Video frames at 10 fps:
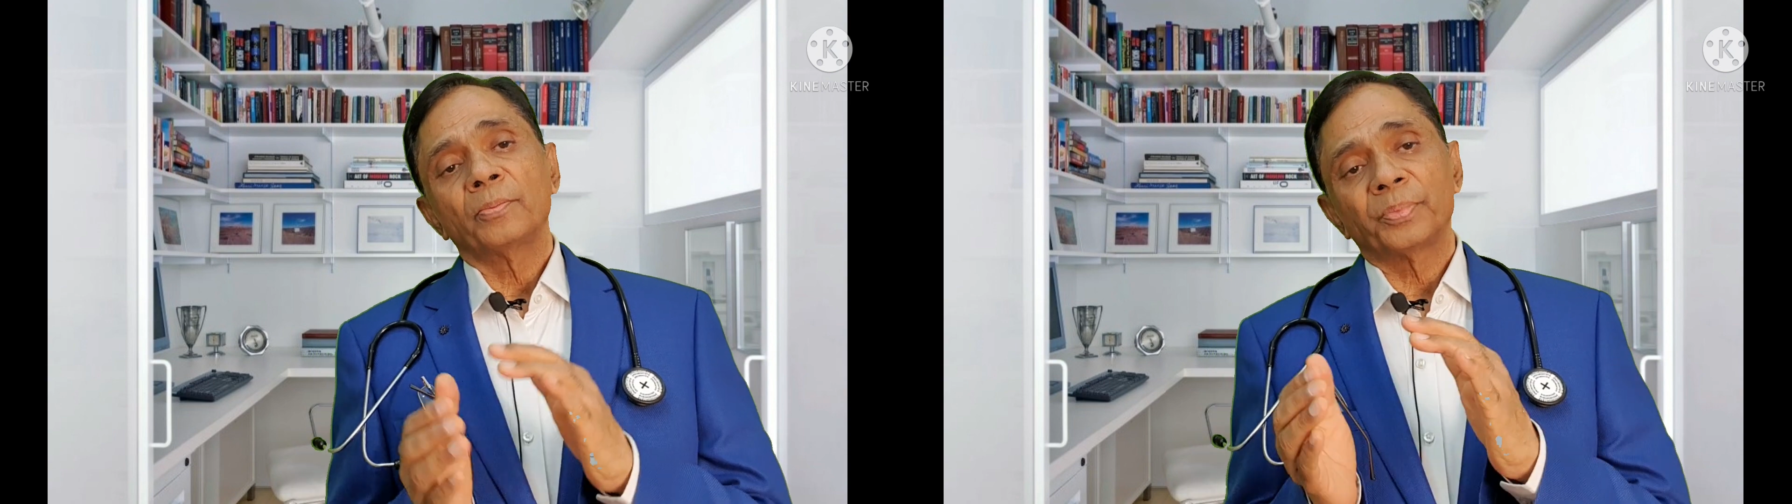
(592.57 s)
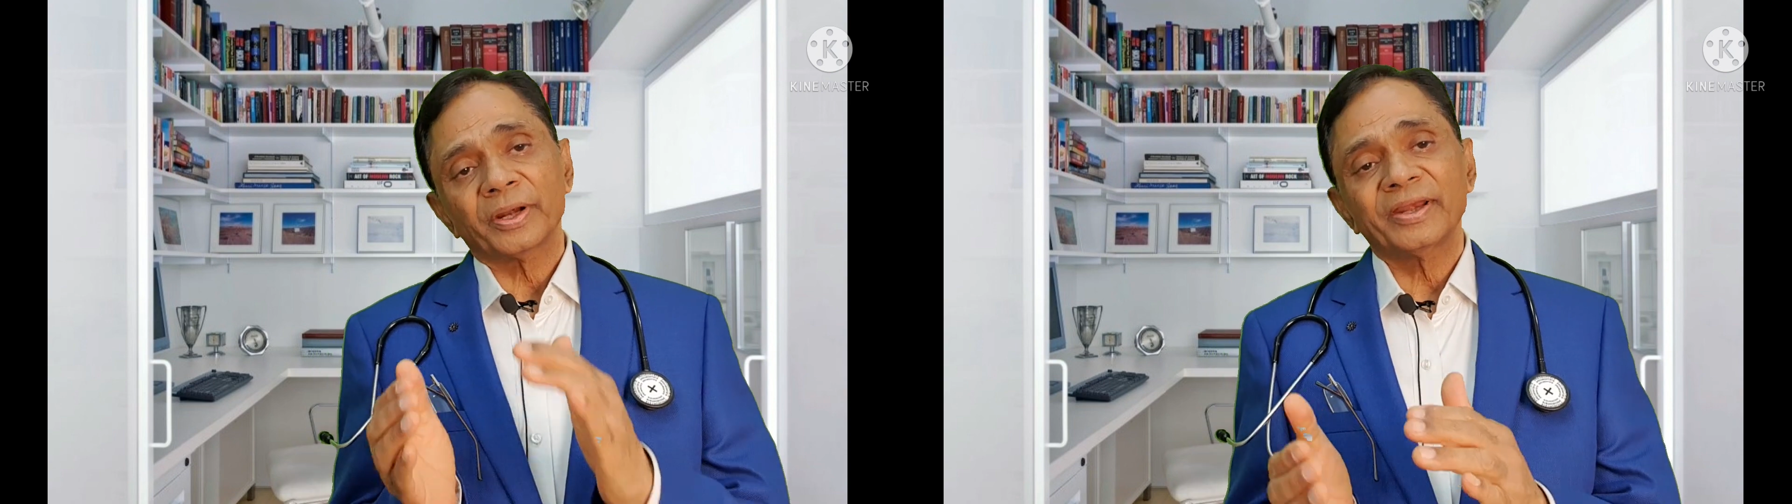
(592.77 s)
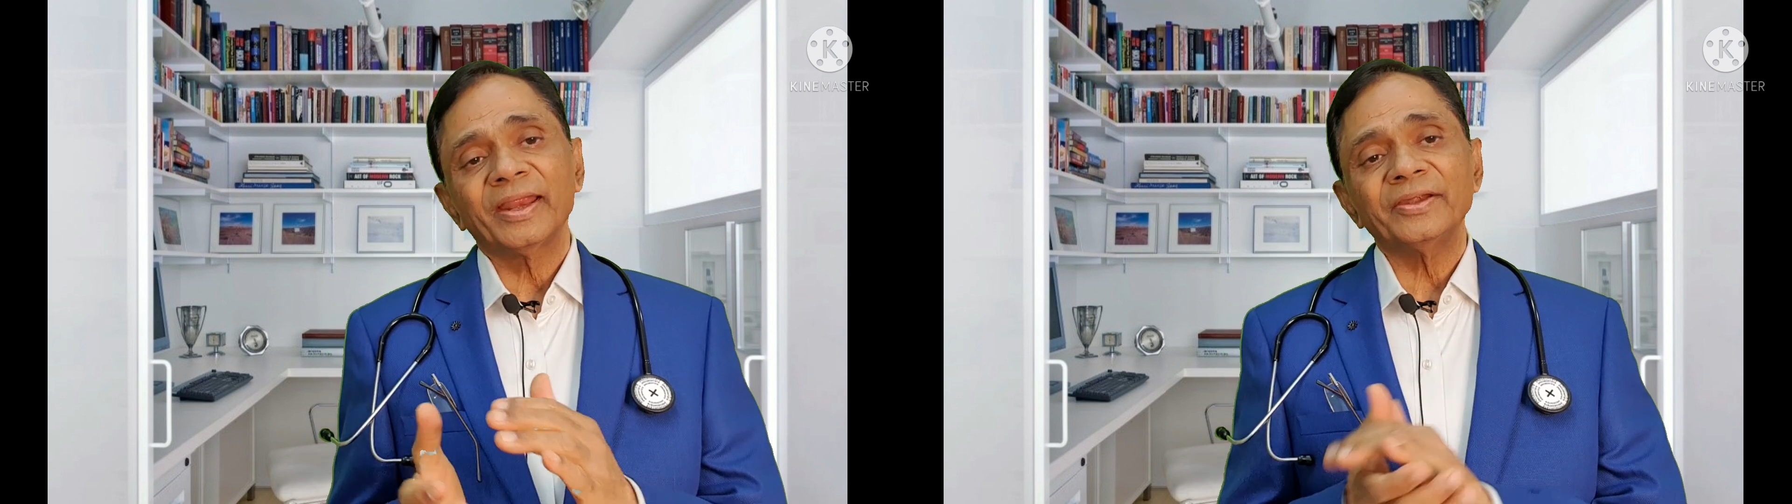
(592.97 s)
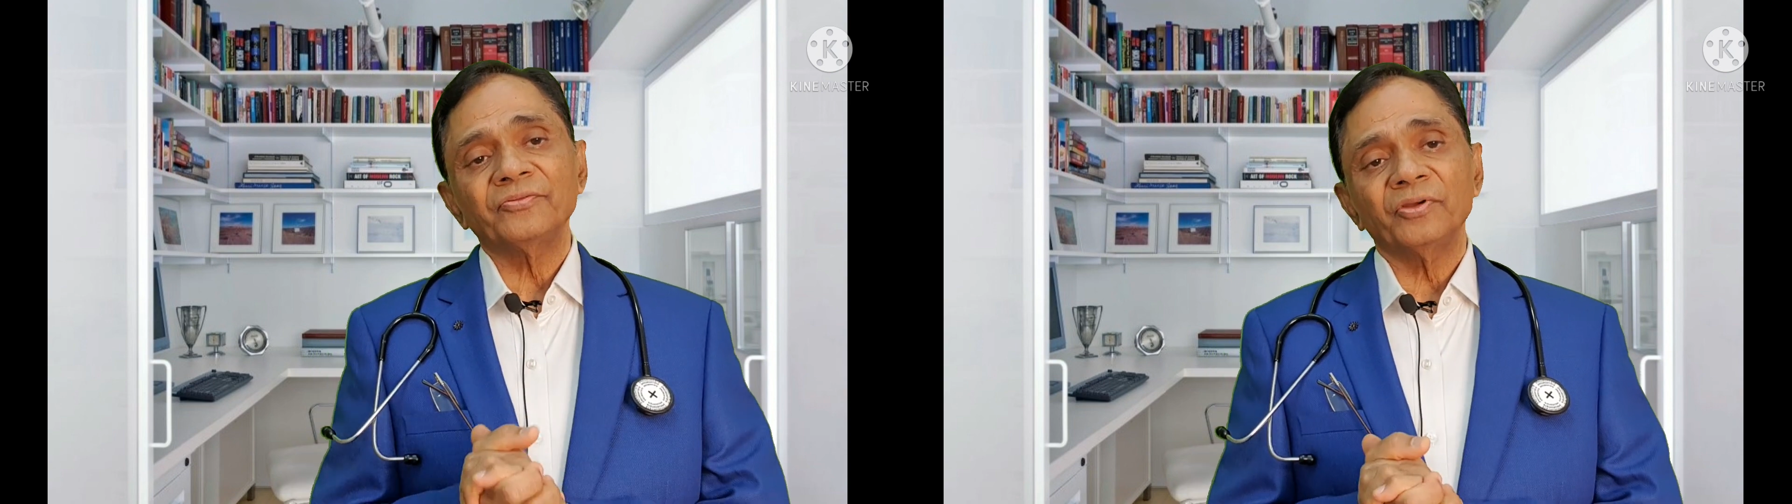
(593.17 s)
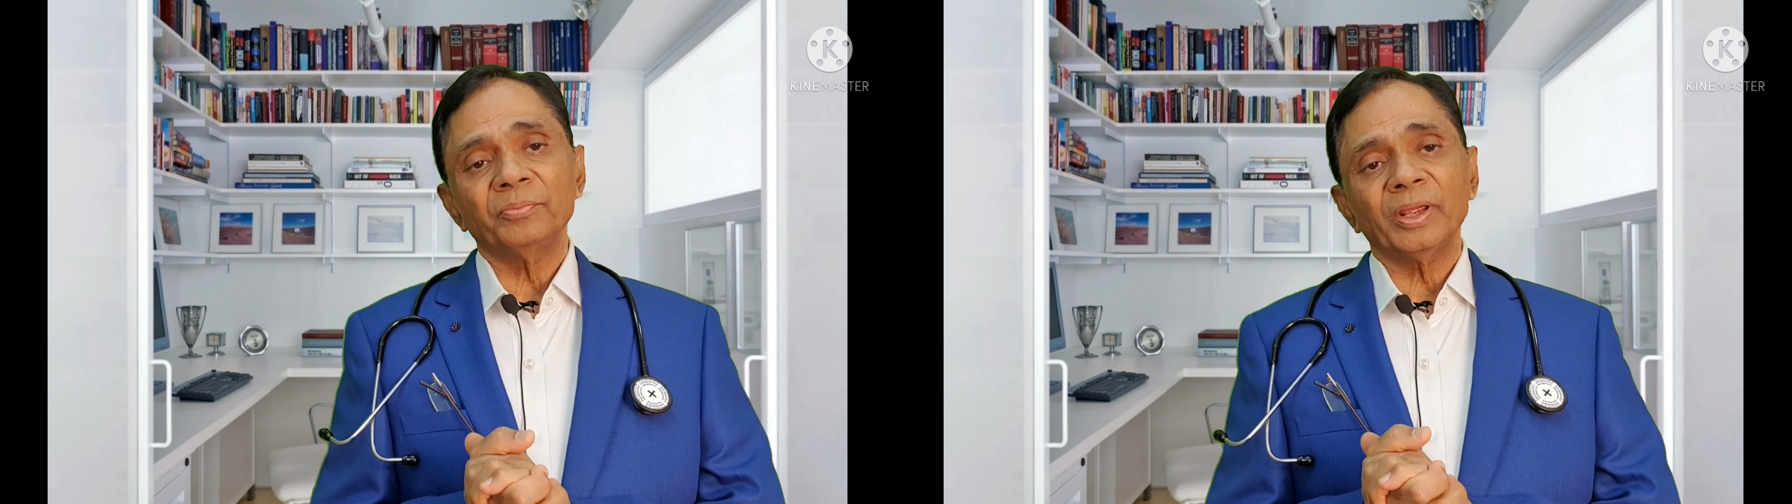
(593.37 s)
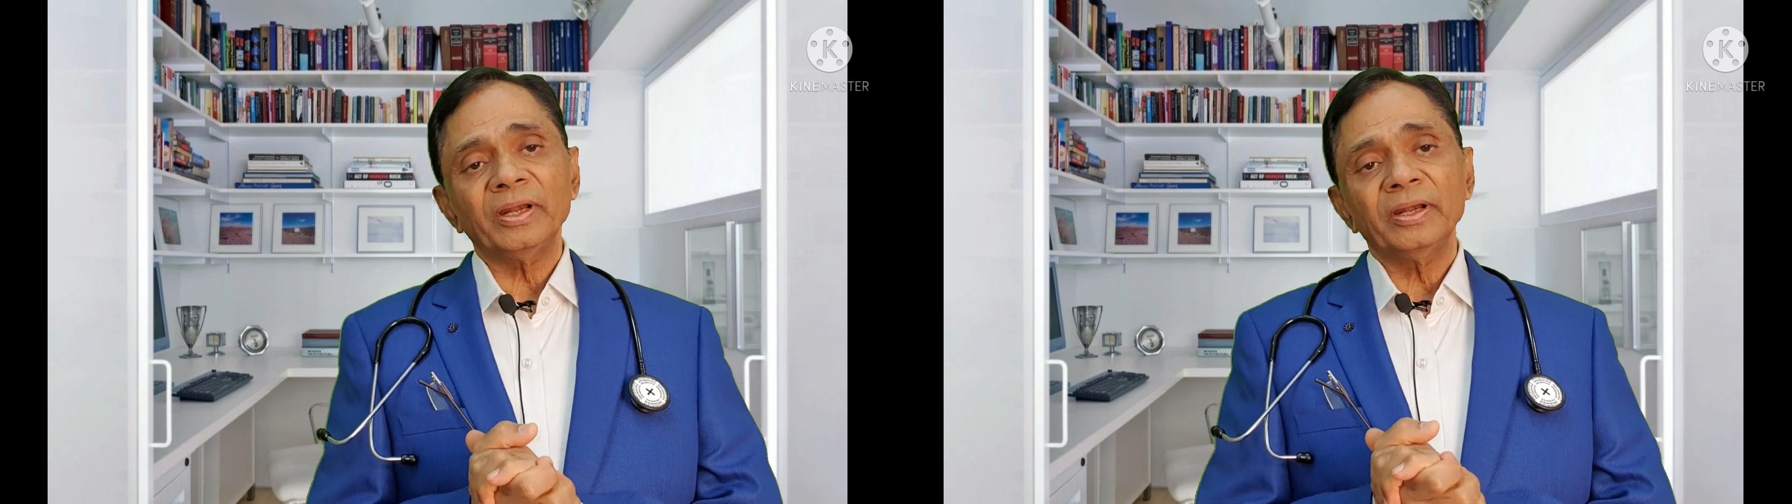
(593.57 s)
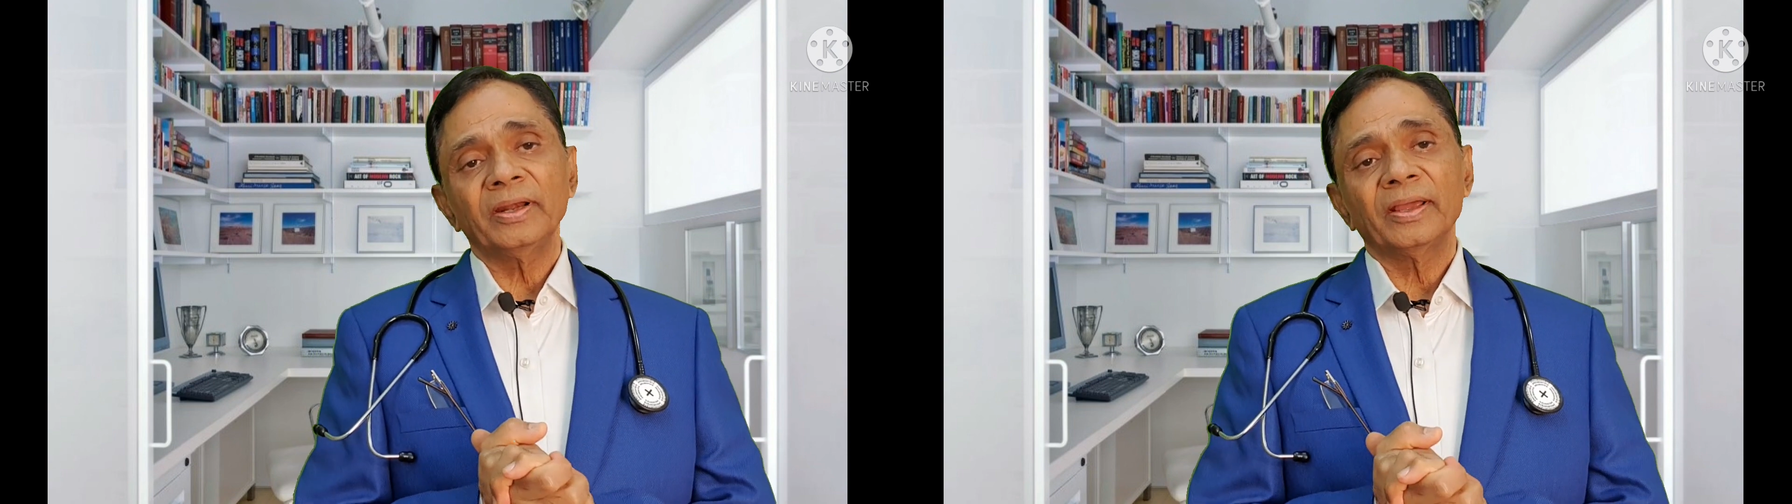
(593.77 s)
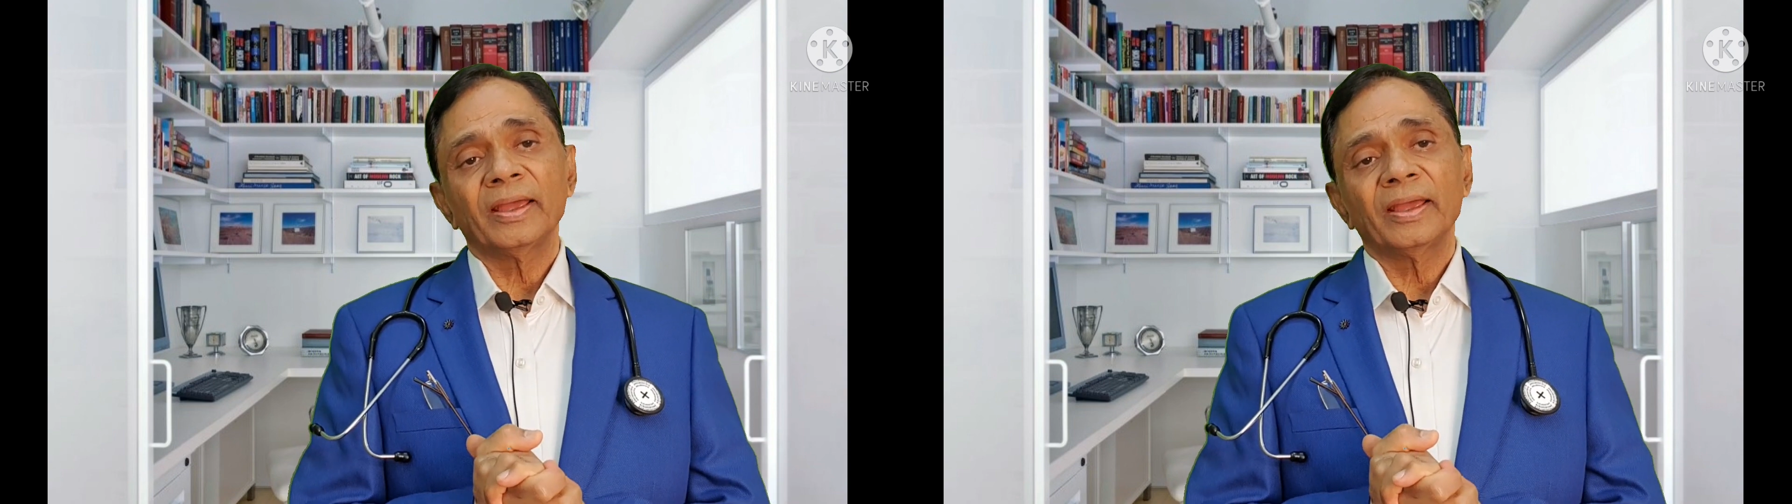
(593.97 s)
pregnant women